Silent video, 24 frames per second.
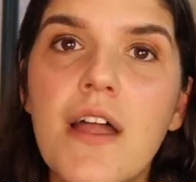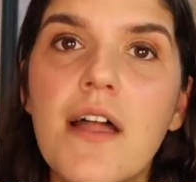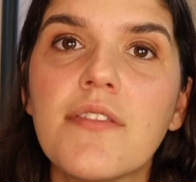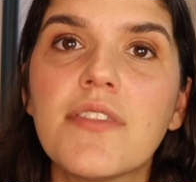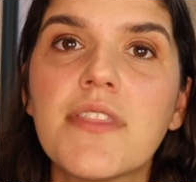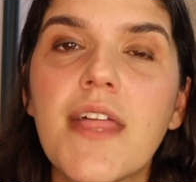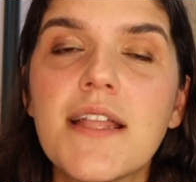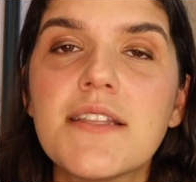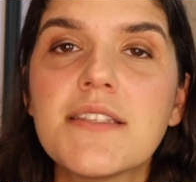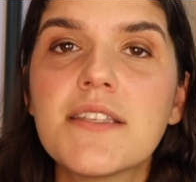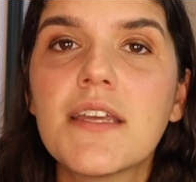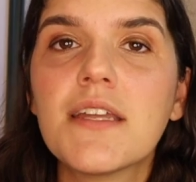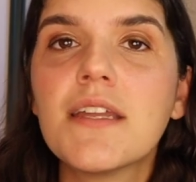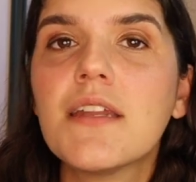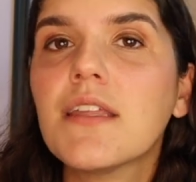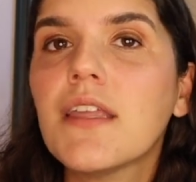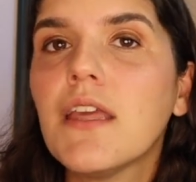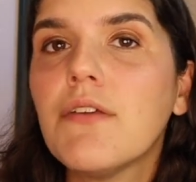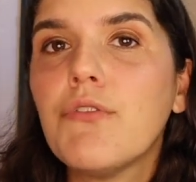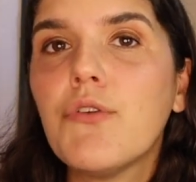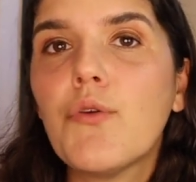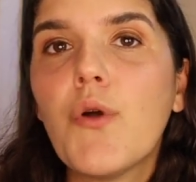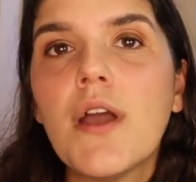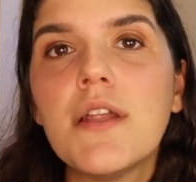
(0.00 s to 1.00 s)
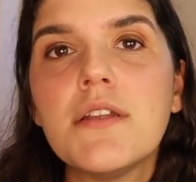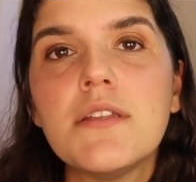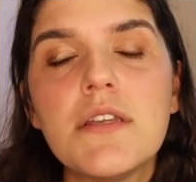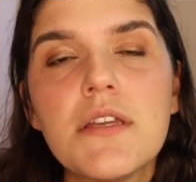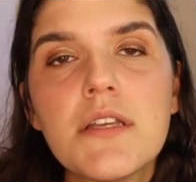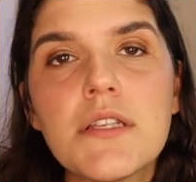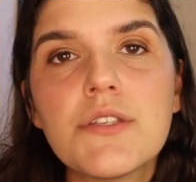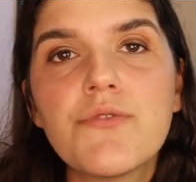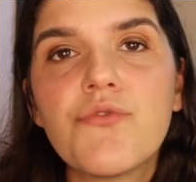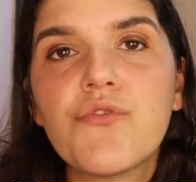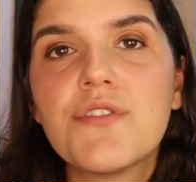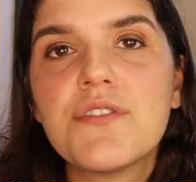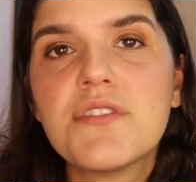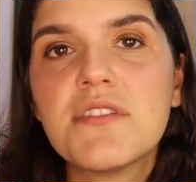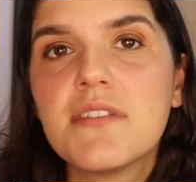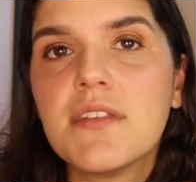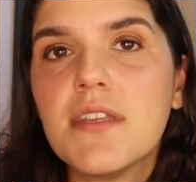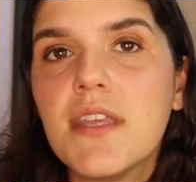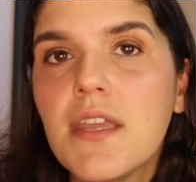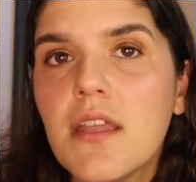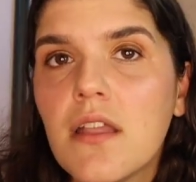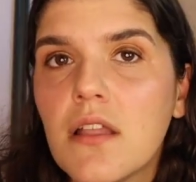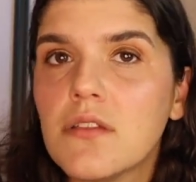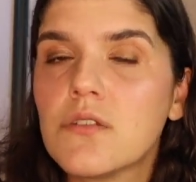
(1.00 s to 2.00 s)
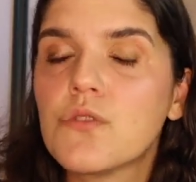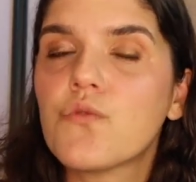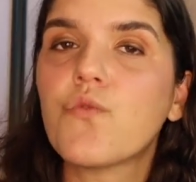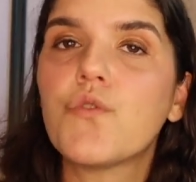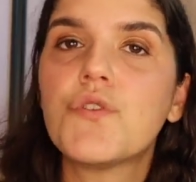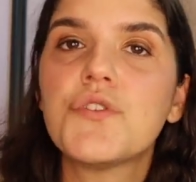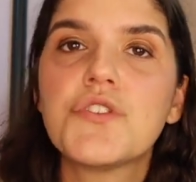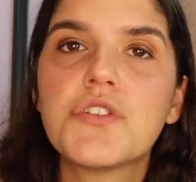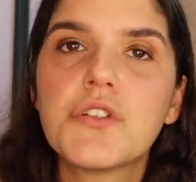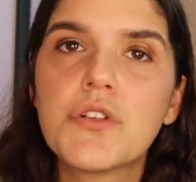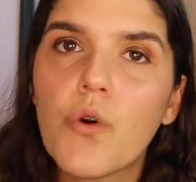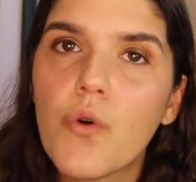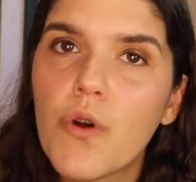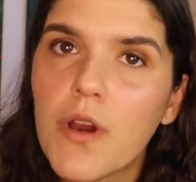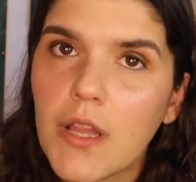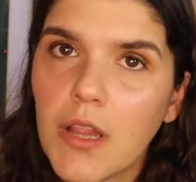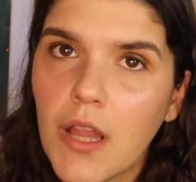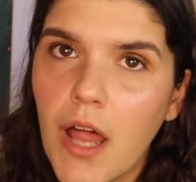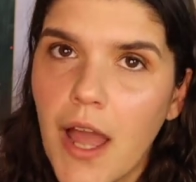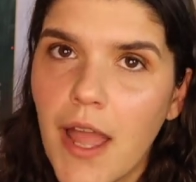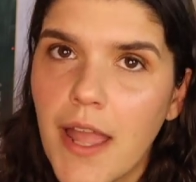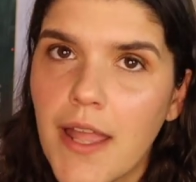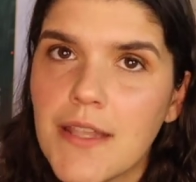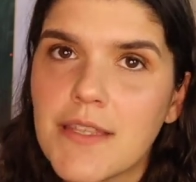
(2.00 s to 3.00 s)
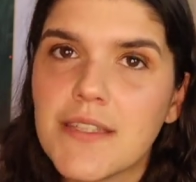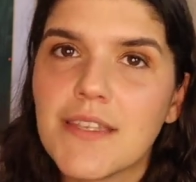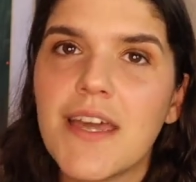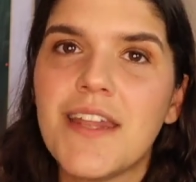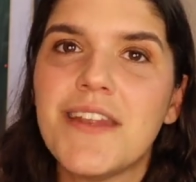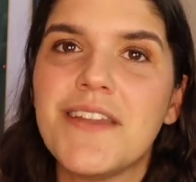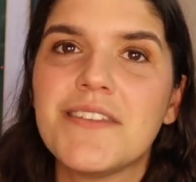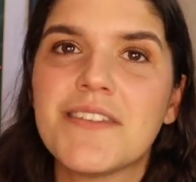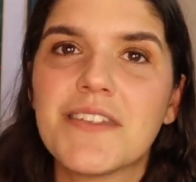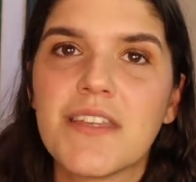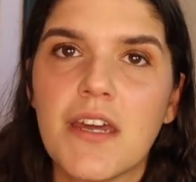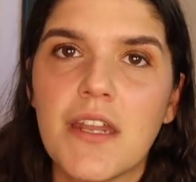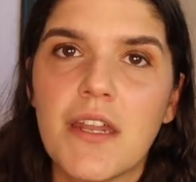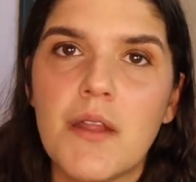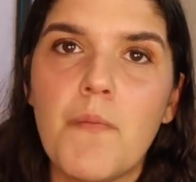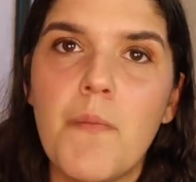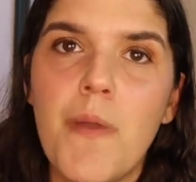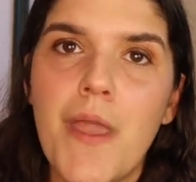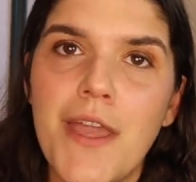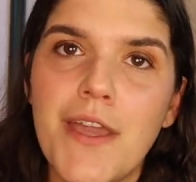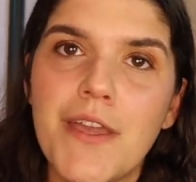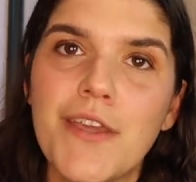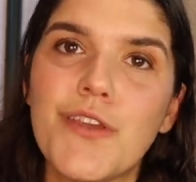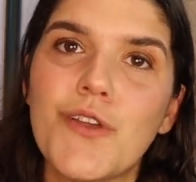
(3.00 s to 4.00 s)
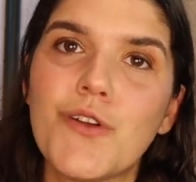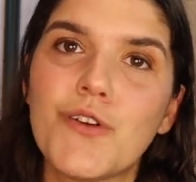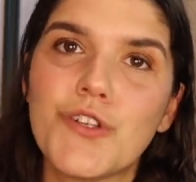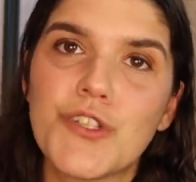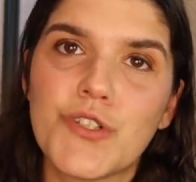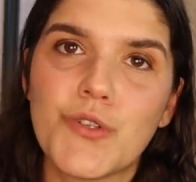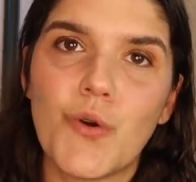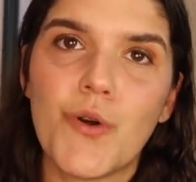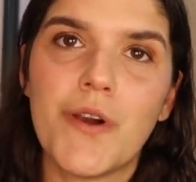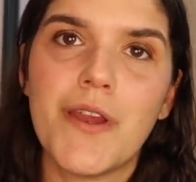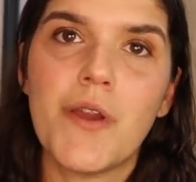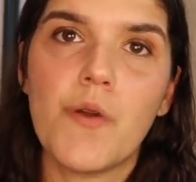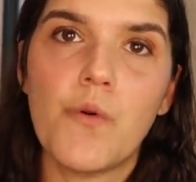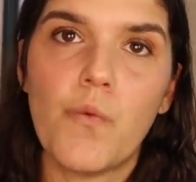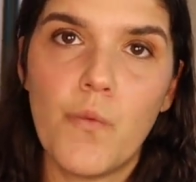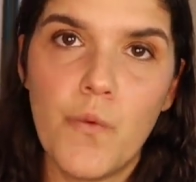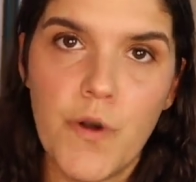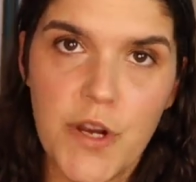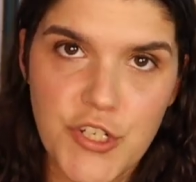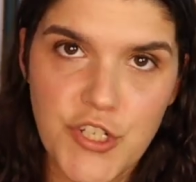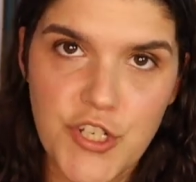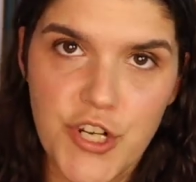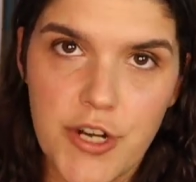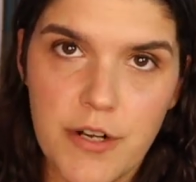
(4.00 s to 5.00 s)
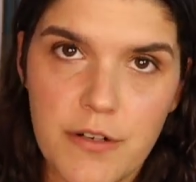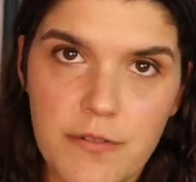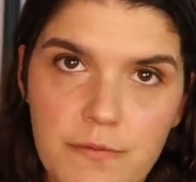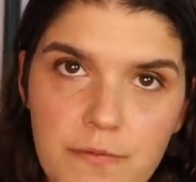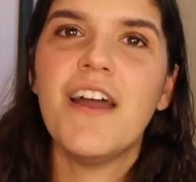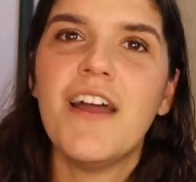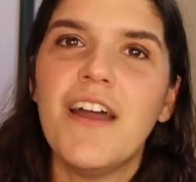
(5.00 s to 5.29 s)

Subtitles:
That's going to give you ideas for scenes, for storylines, and it's going to make your story richer.